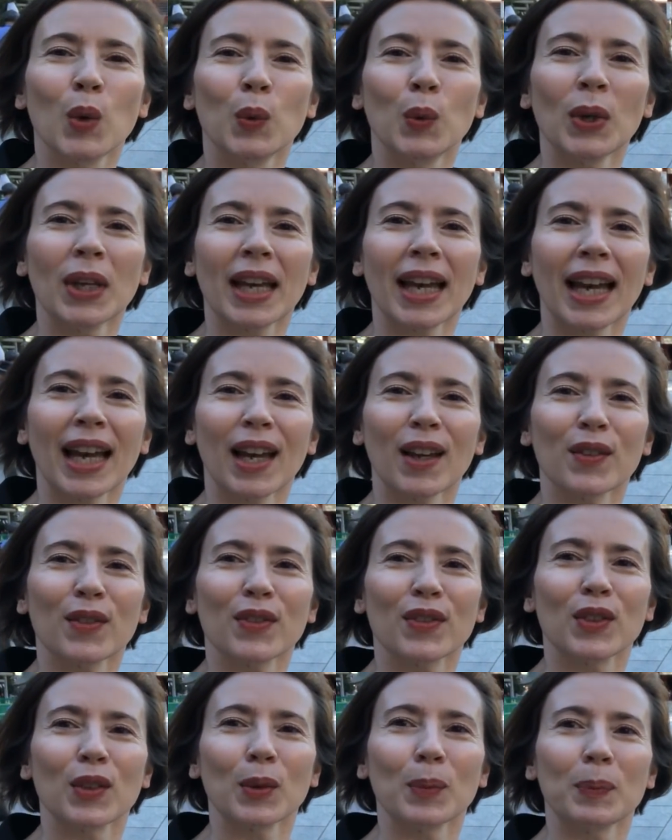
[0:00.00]
We have
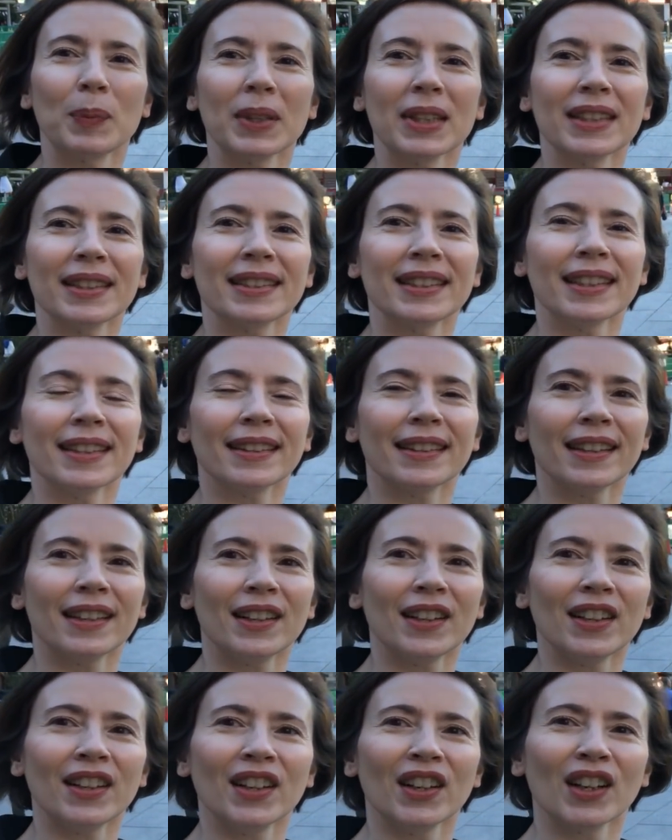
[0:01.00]
the building
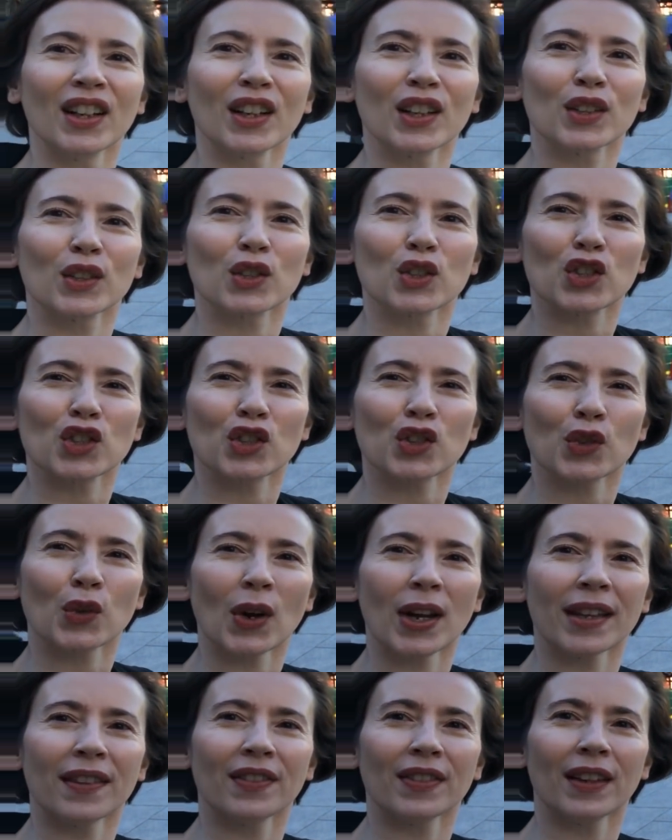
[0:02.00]
there, the
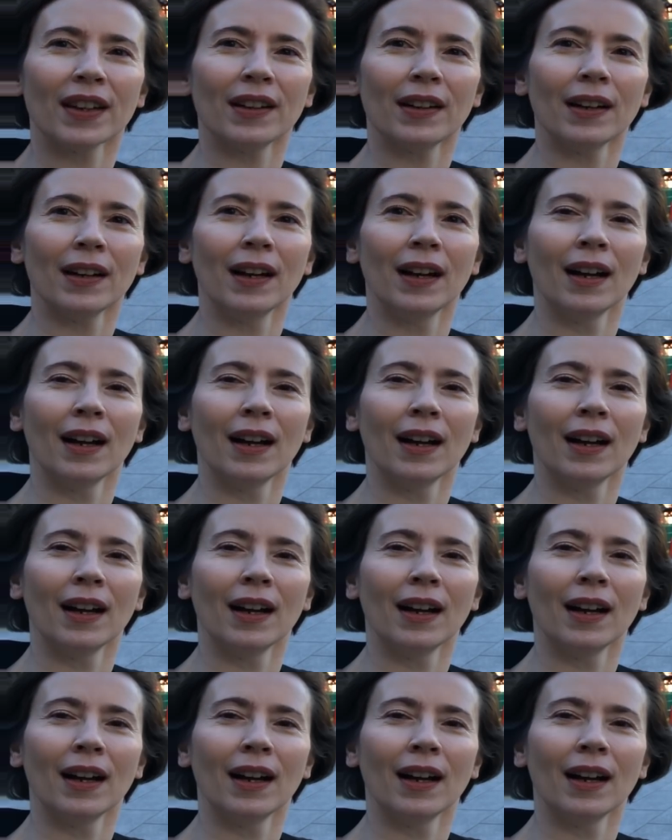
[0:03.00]
shrine there.